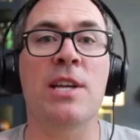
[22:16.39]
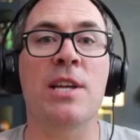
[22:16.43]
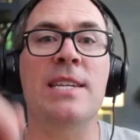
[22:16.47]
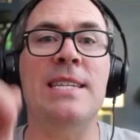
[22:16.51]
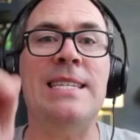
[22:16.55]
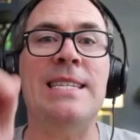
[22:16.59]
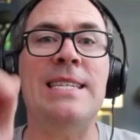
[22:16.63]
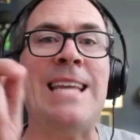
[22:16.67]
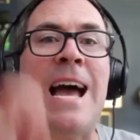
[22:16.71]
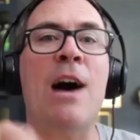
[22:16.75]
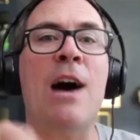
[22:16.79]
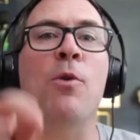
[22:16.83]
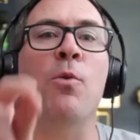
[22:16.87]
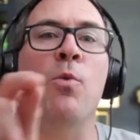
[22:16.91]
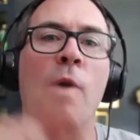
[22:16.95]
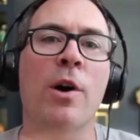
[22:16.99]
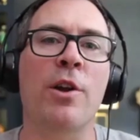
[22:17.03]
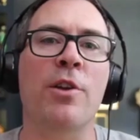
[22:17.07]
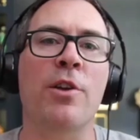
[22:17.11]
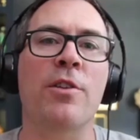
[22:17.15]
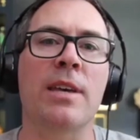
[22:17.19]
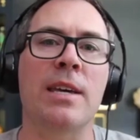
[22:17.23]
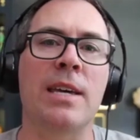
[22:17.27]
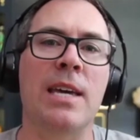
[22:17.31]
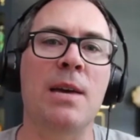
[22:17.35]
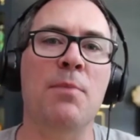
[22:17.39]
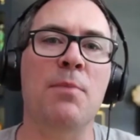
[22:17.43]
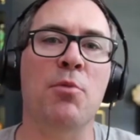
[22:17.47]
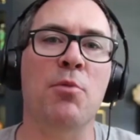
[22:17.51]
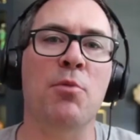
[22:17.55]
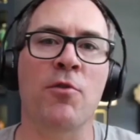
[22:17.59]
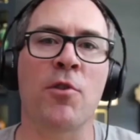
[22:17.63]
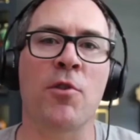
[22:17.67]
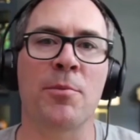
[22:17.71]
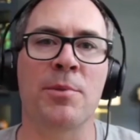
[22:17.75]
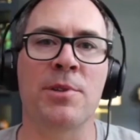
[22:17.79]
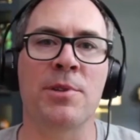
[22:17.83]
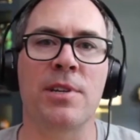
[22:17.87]
Now, what are the key
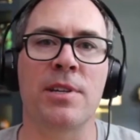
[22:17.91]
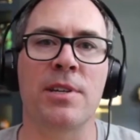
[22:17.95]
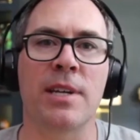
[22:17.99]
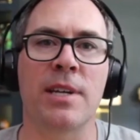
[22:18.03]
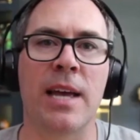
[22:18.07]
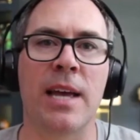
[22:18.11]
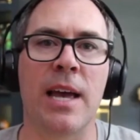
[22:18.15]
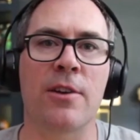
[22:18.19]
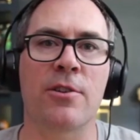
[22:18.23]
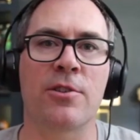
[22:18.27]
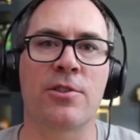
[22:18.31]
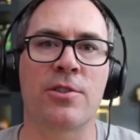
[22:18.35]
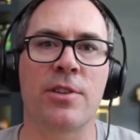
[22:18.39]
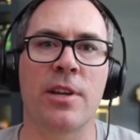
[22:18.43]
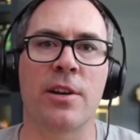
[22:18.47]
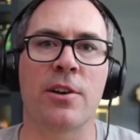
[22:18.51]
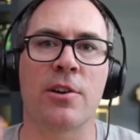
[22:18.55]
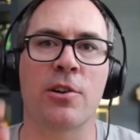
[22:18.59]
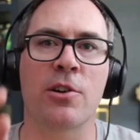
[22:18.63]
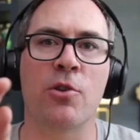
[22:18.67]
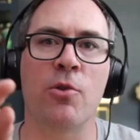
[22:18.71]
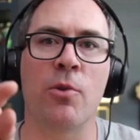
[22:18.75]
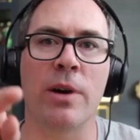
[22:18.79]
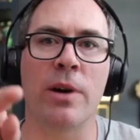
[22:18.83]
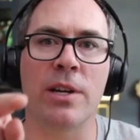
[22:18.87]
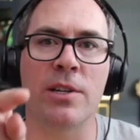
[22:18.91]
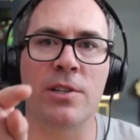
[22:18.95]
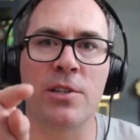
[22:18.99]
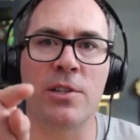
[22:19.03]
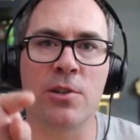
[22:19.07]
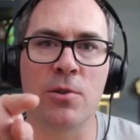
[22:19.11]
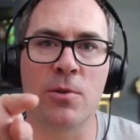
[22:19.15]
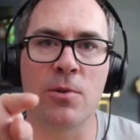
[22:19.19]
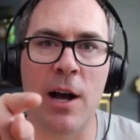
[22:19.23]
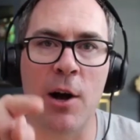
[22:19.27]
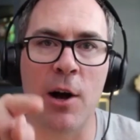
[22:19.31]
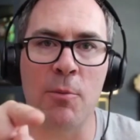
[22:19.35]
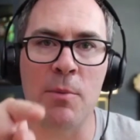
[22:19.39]
performance indicators that are going
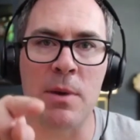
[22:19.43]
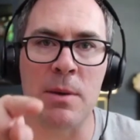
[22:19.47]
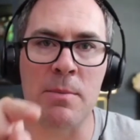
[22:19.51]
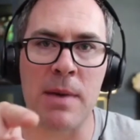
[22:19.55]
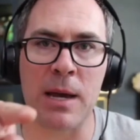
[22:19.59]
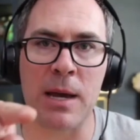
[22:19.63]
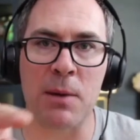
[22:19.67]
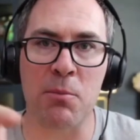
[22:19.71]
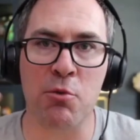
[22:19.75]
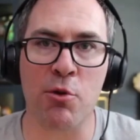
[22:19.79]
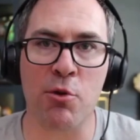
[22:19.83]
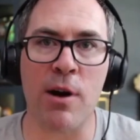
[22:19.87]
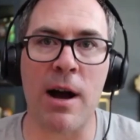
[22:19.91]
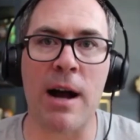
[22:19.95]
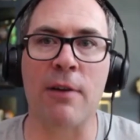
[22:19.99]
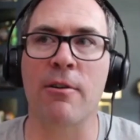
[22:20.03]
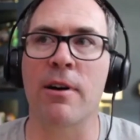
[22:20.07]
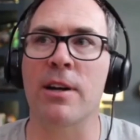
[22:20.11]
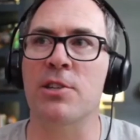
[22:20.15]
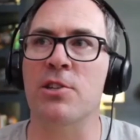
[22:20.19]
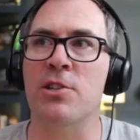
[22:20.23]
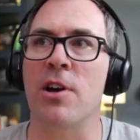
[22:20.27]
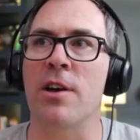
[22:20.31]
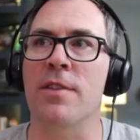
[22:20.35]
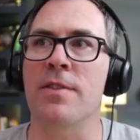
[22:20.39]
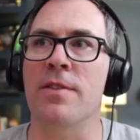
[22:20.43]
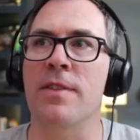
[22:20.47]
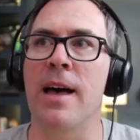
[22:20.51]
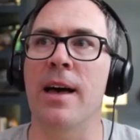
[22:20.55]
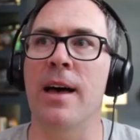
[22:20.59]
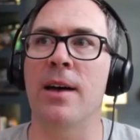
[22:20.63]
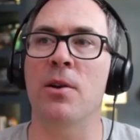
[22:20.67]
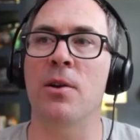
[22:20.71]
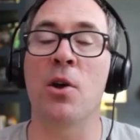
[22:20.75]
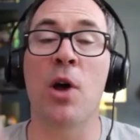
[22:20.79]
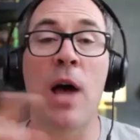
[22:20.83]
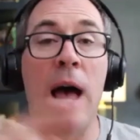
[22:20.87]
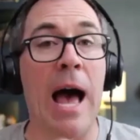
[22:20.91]
to help me make progress on that?